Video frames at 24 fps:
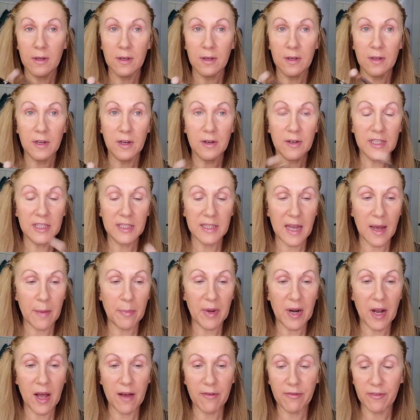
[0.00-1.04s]
I always tap it
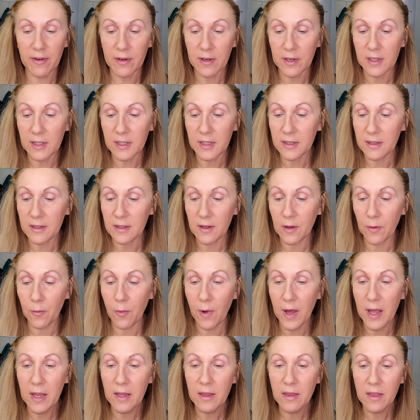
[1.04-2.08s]
off, because the
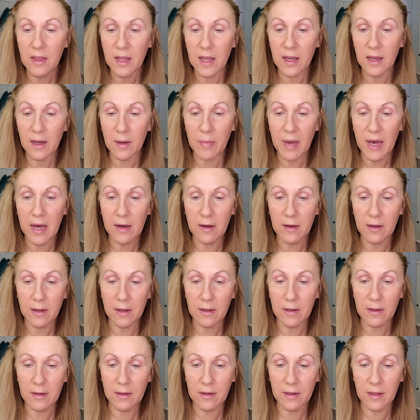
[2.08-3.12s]
one thing about
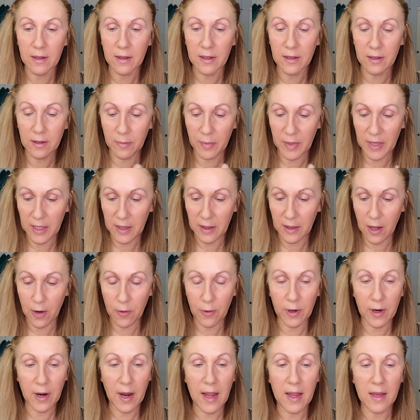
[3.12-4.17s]
the little bit
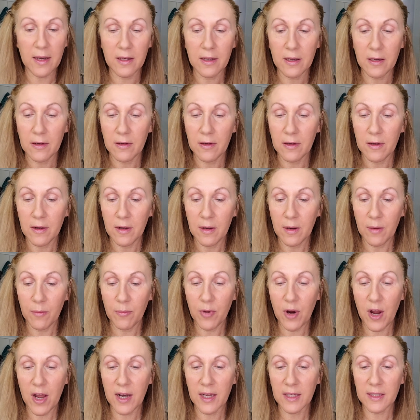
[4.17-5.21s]
lower end
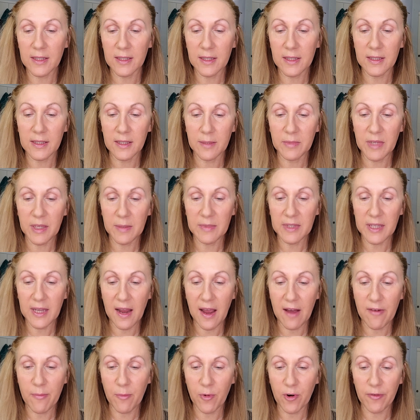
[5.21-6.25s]
products is sometimes they
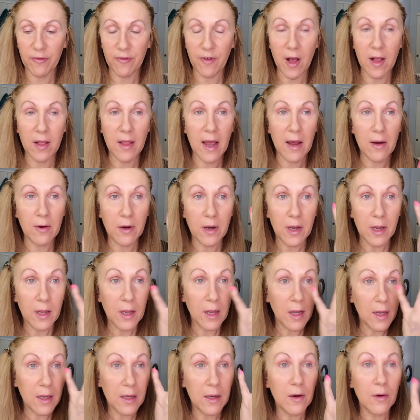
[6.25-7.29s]
have more fallout,
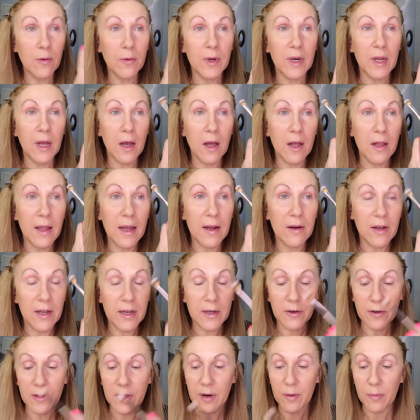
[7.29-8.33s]
and you don't want it all out
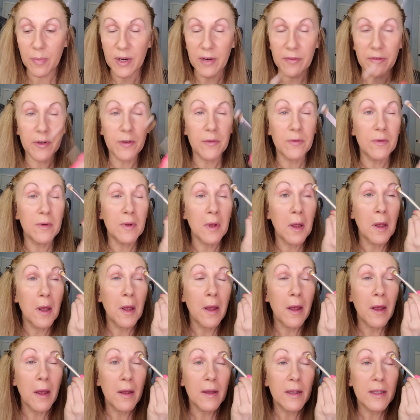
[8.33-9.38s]
under there, but if you
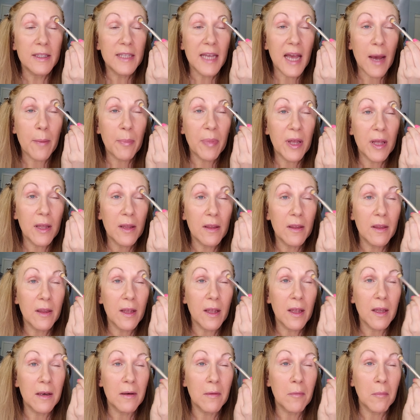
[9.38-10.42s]
tap it,
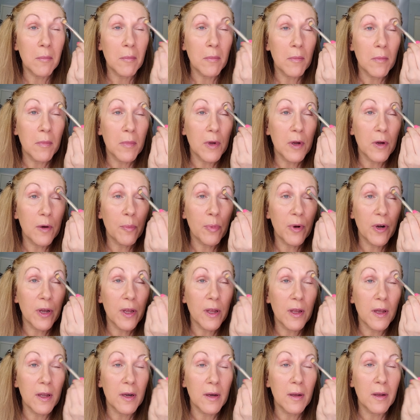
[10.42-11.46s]
then you're pretty
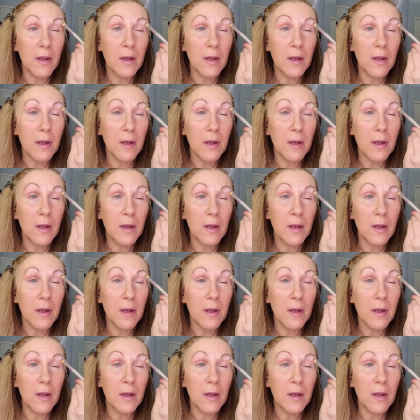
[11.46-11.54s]
good.